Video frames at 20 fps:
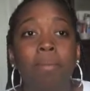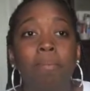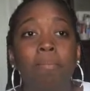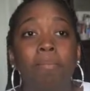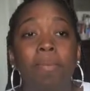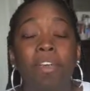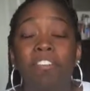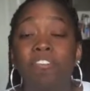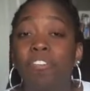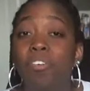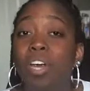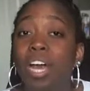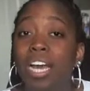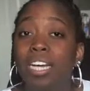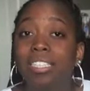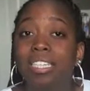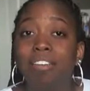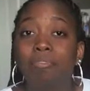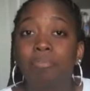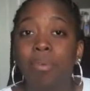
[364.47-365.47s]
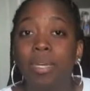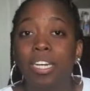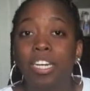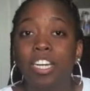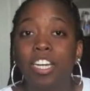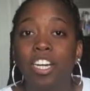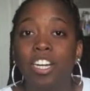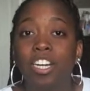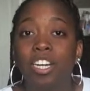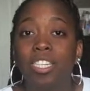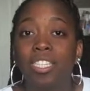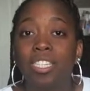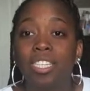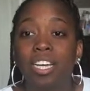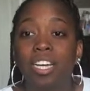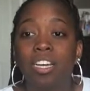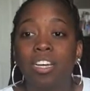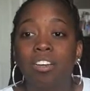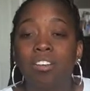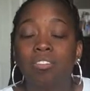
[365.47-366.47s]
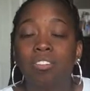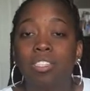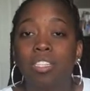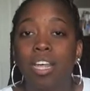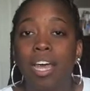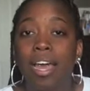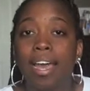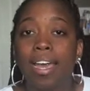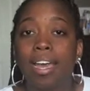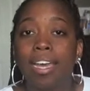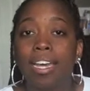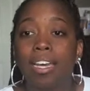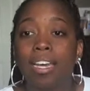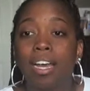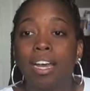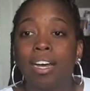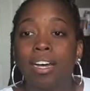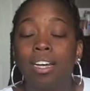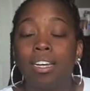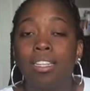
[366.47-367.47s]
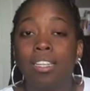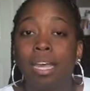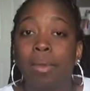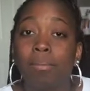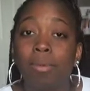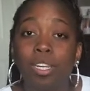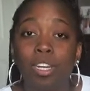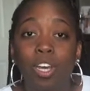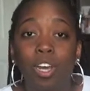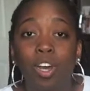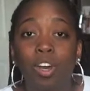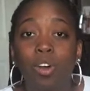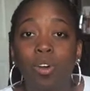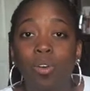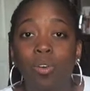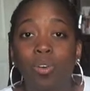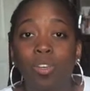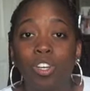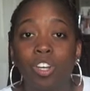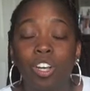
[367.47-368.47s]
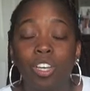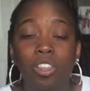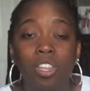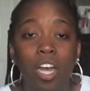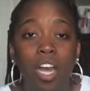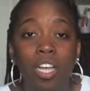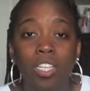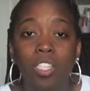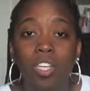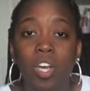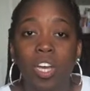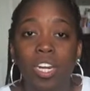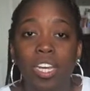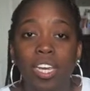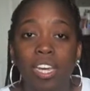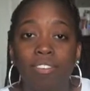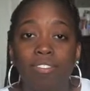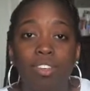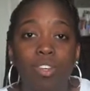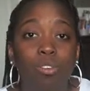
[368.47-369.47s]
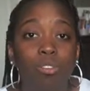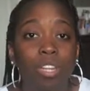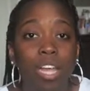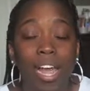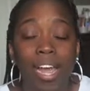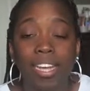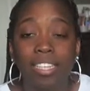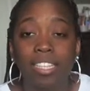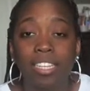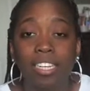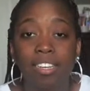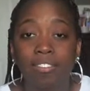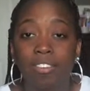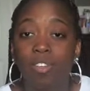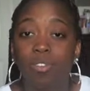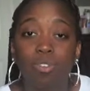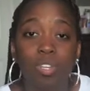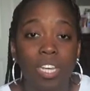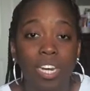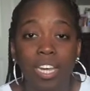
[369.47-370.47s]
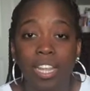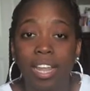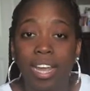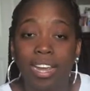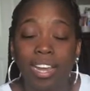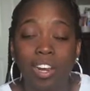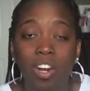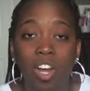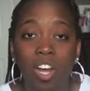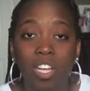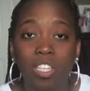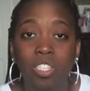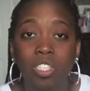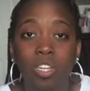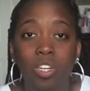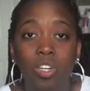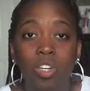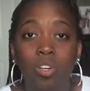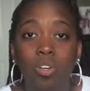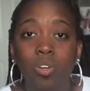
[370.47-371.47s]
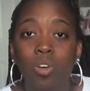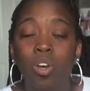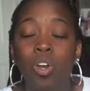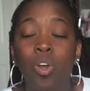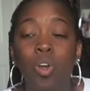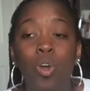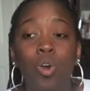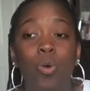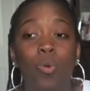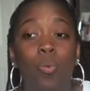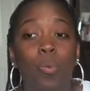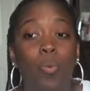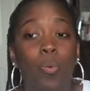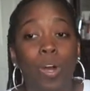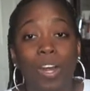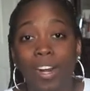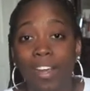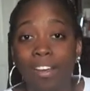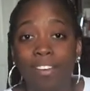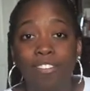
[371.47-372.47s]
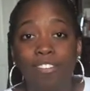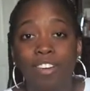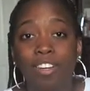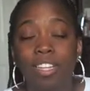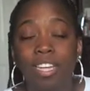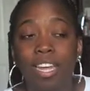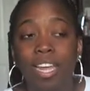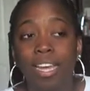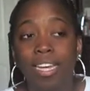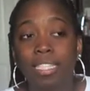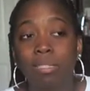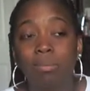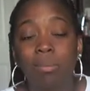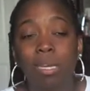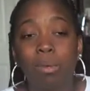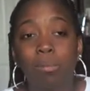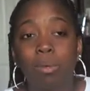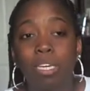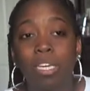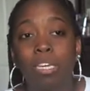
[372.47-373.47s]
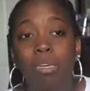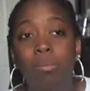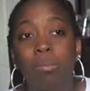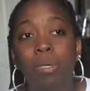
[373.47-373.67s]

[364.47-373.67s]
If you guys have been here yourselves, like, let me know your thoughts on it. If you liked it, if you didn't like it also, whatever the case may be.